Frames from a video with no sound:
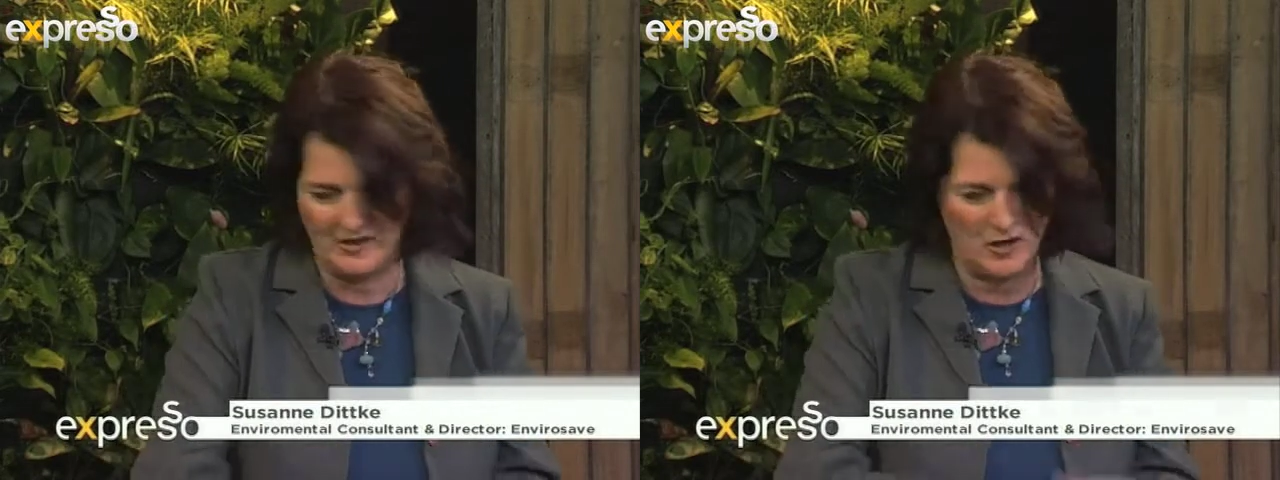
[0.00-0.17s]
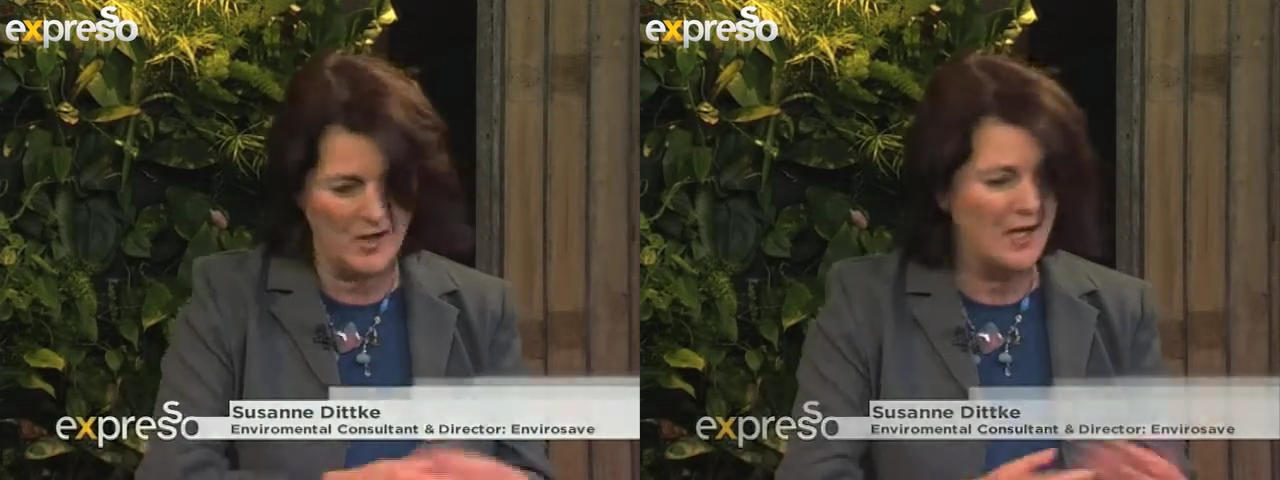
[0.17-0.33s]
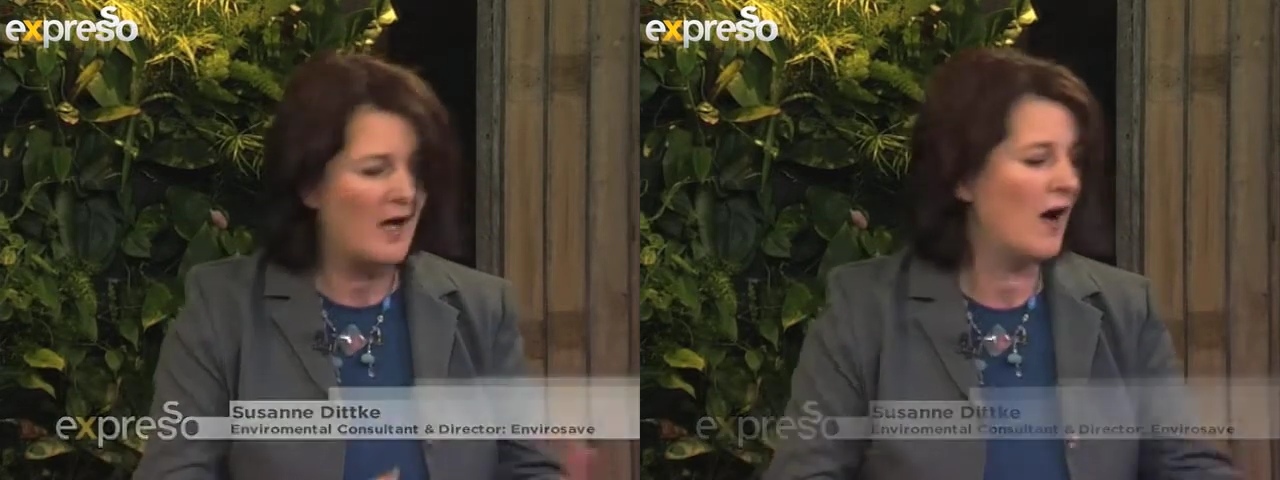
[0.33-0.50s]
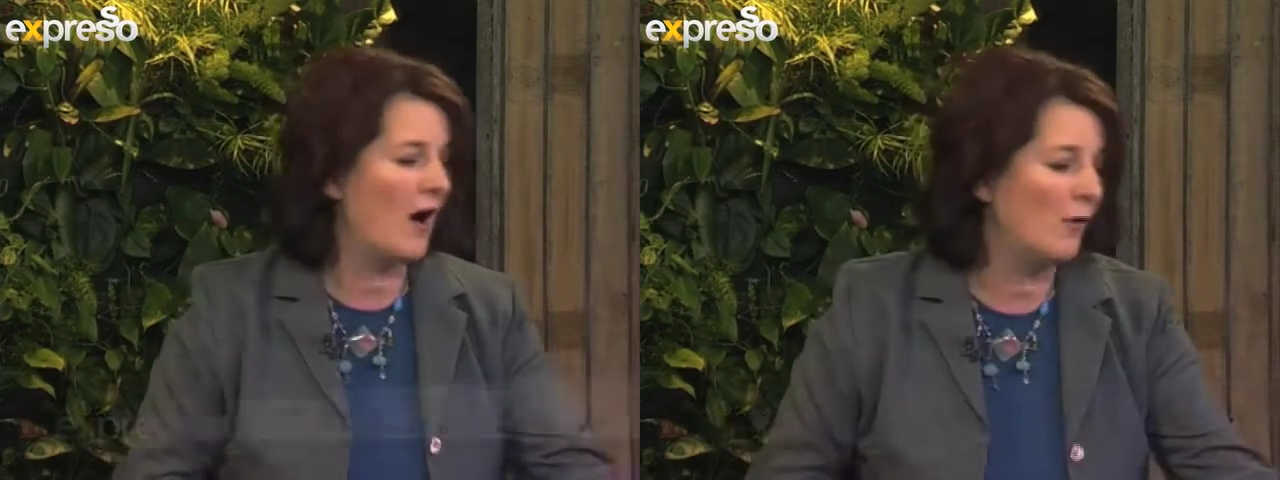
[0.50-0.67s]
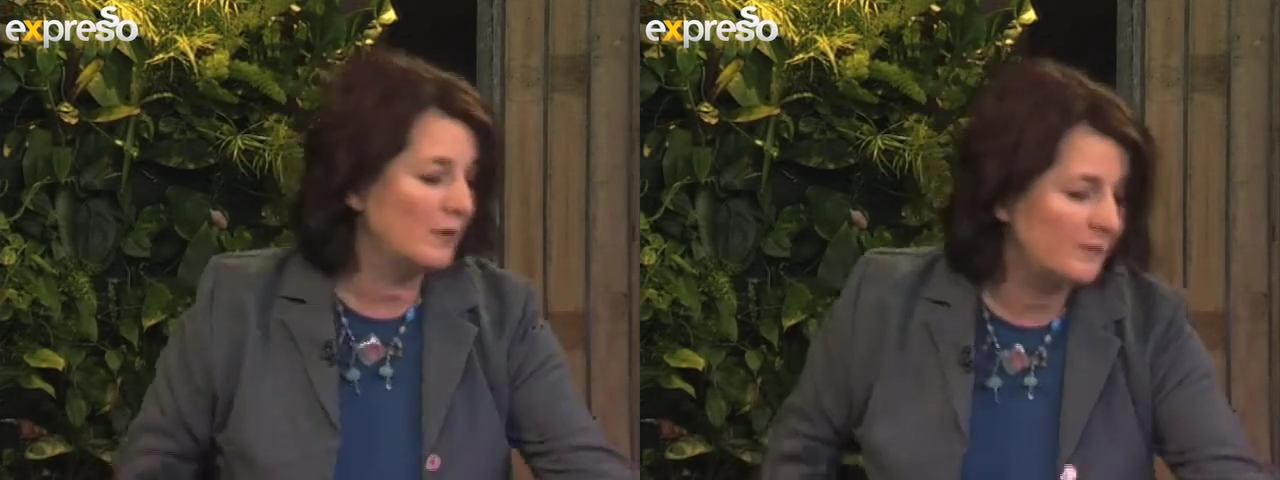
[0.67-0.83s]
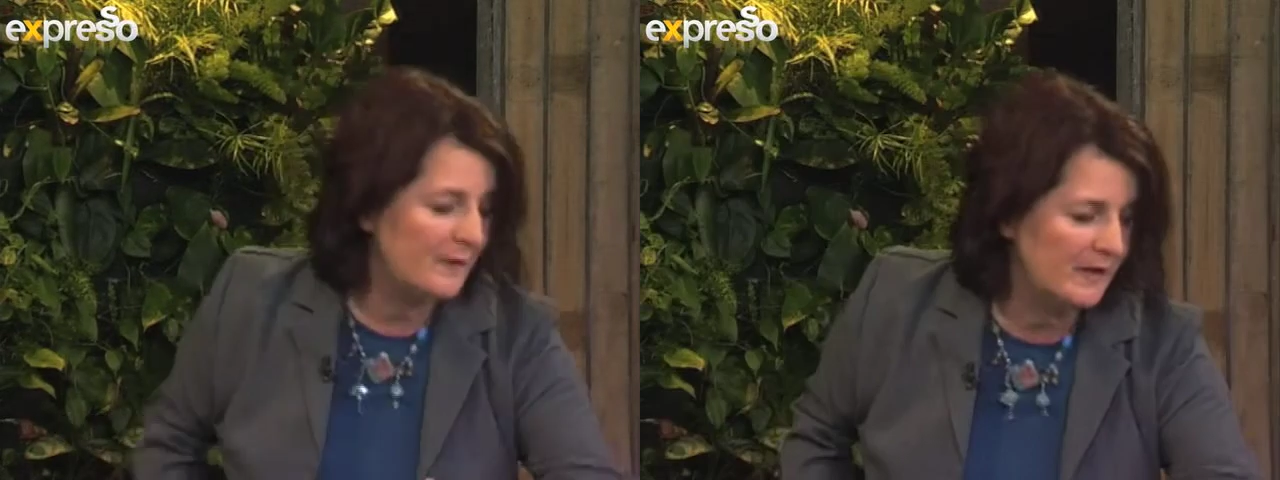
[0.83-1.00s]
your
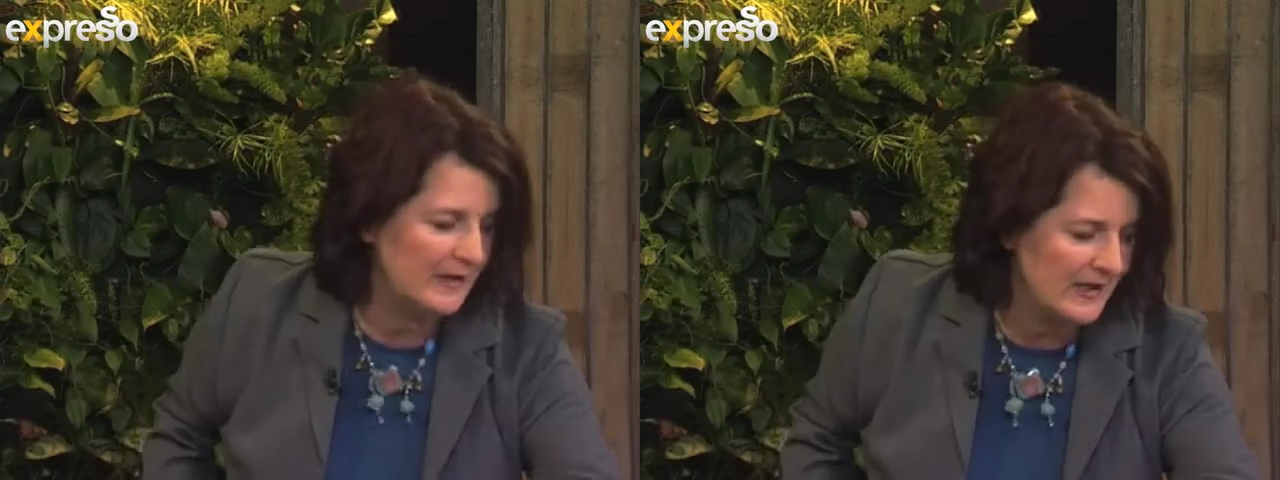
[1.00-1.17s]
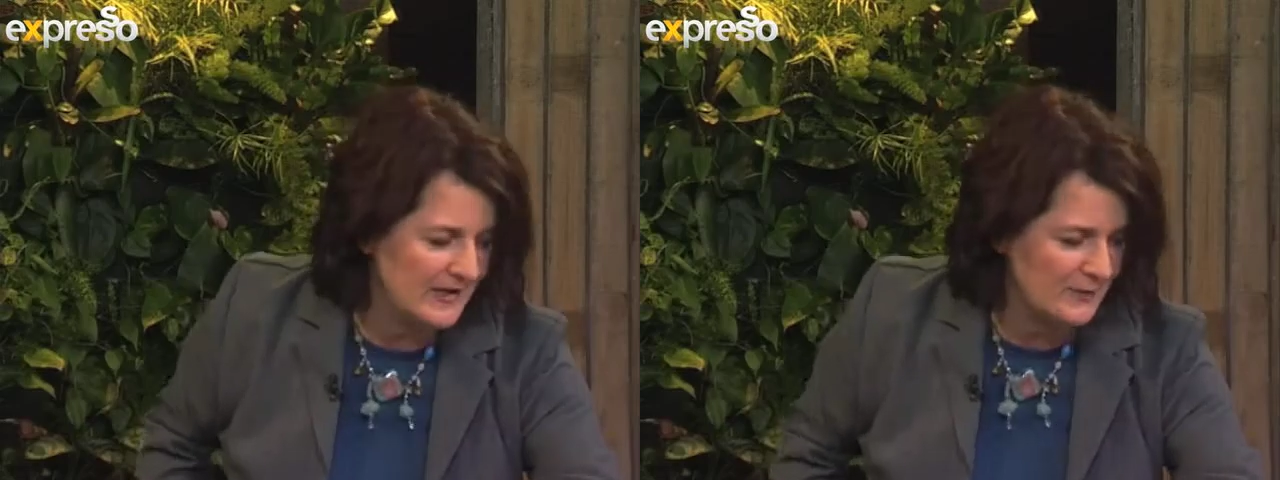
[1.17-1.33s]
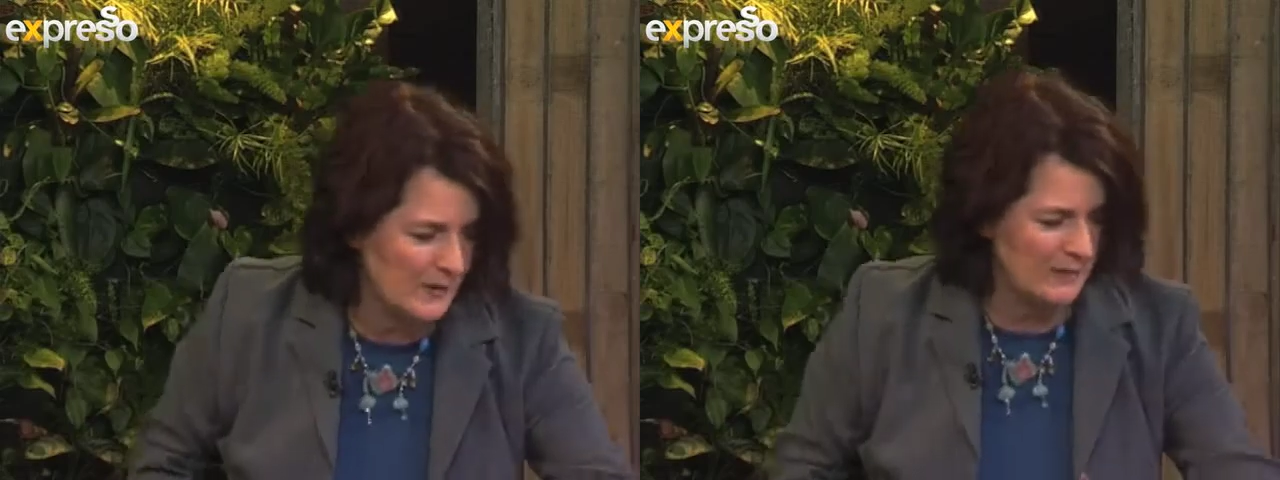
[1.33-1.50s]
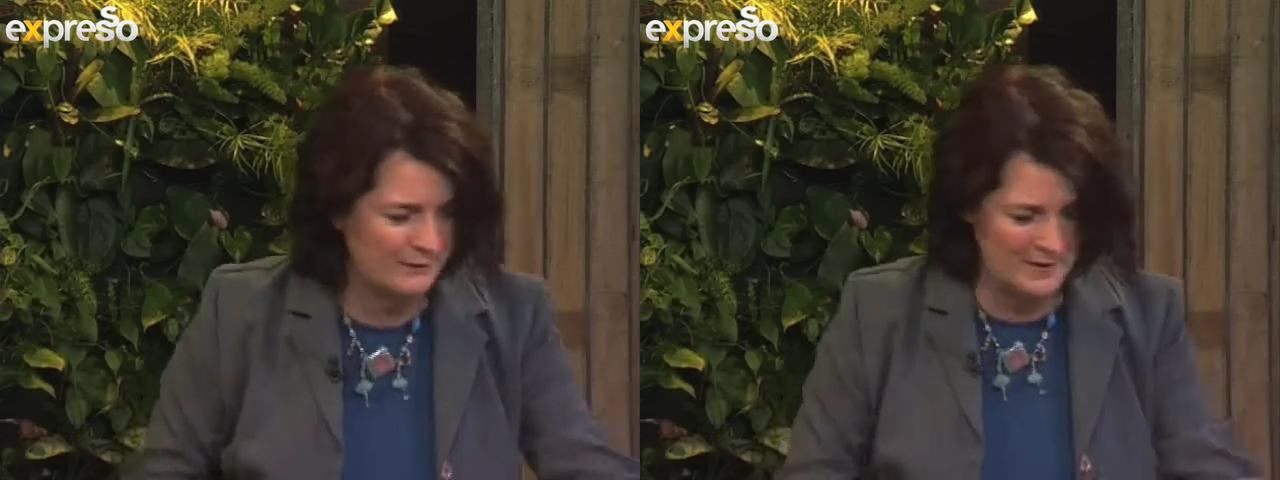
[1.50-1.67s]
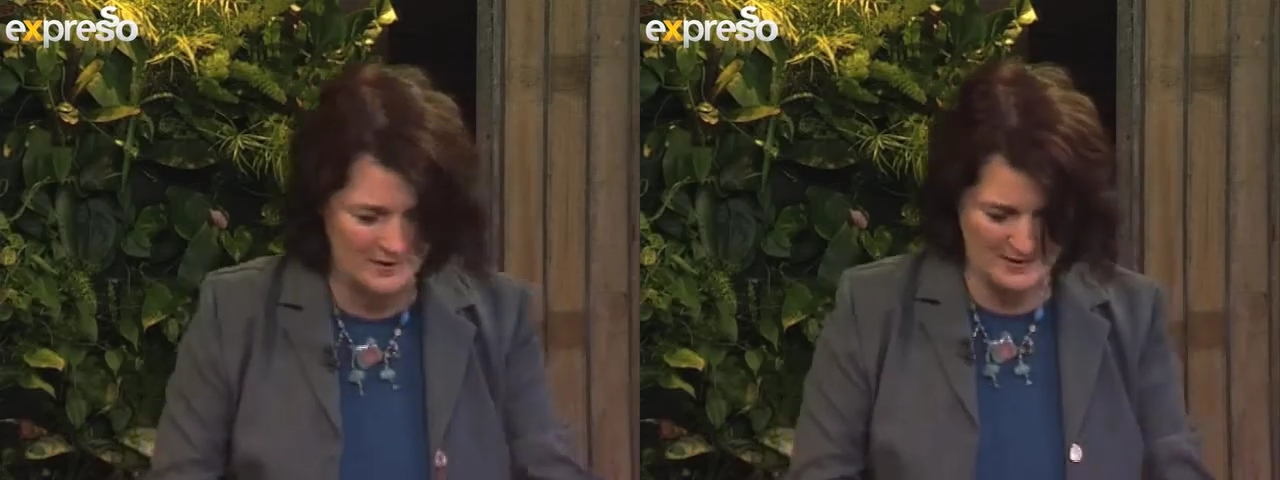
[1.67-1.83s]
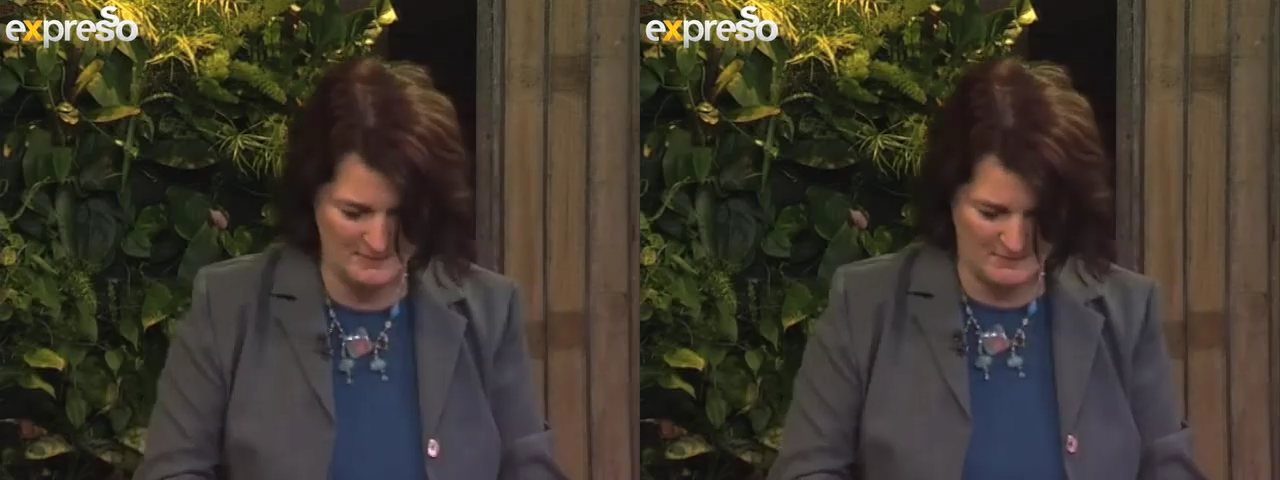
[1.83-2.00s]
old phone. That is what I
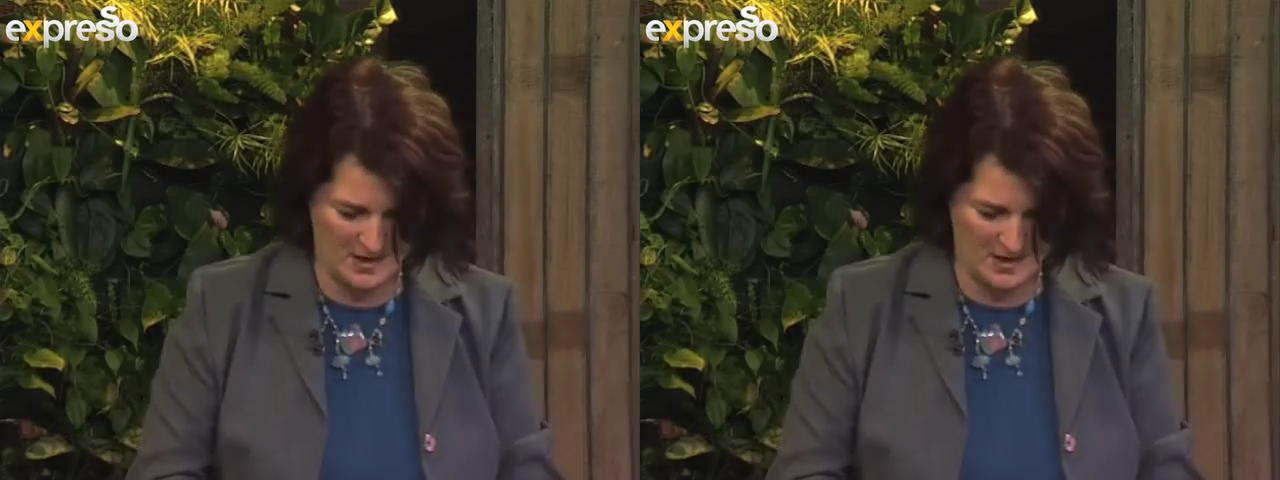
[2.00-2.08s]
found in